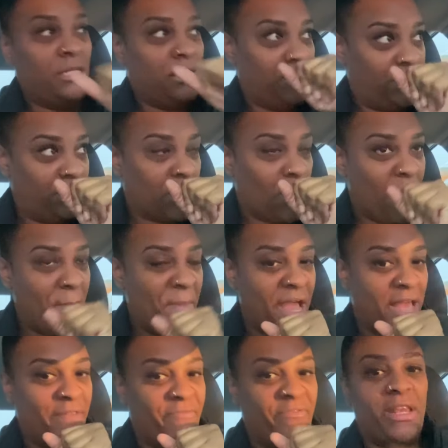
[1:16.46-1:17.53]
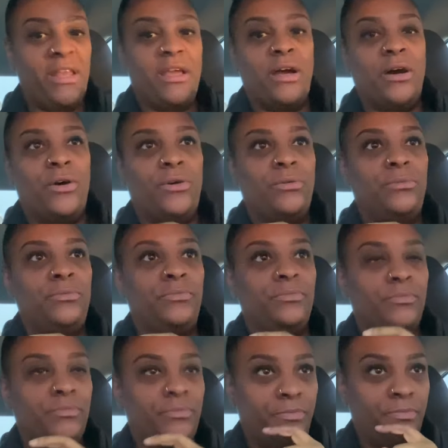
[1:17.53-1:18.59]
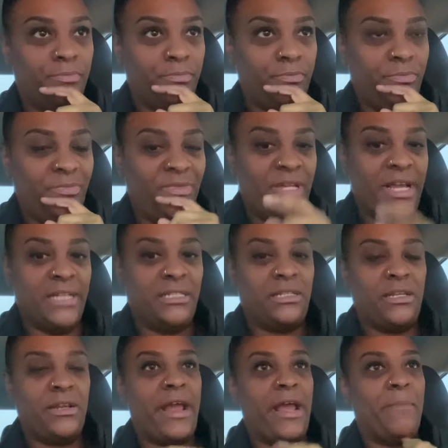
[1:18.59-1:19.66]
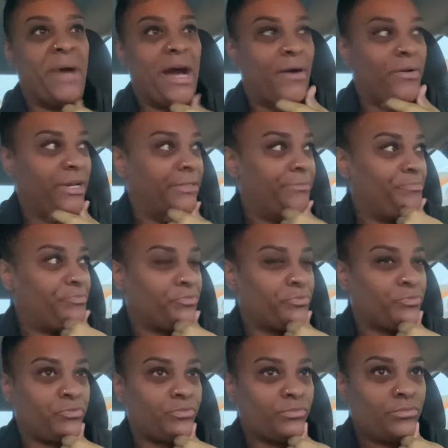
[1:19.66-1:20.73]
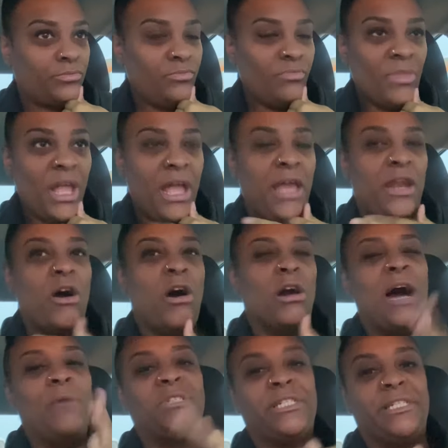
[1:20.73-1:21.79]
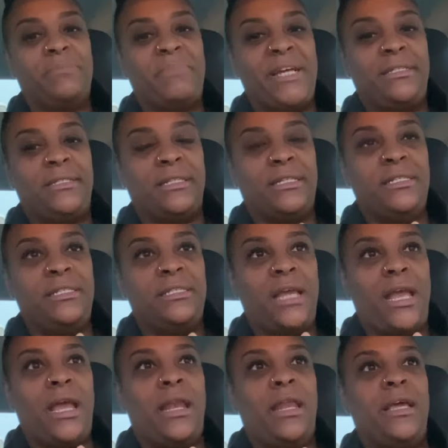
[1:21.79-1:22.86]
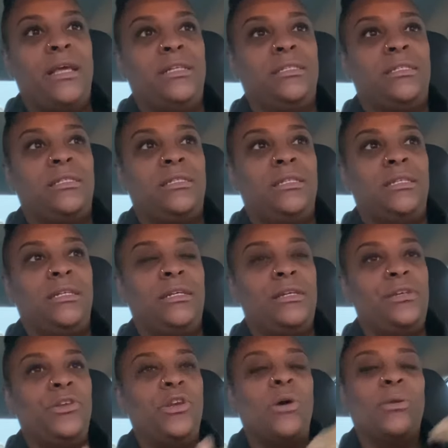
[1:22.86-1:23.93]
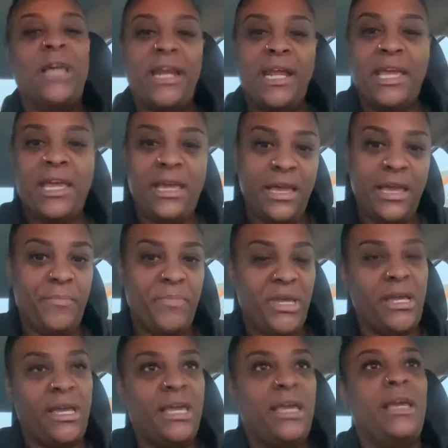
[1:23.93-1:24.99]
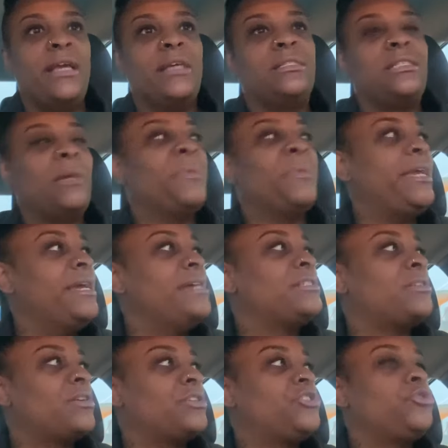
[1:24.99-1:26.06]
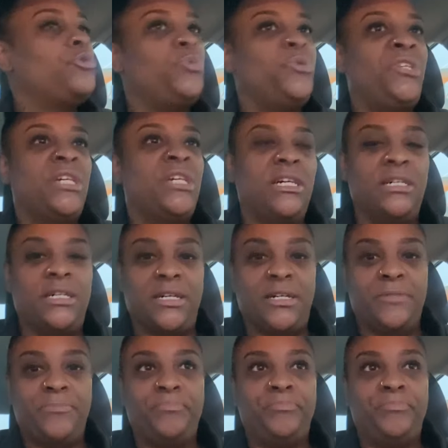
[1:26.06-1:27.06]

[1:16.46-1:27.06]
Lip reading: So I made a video yesterday about it. And all I was just basically saying is, you know, let a kid be a kid. Some kids are too young.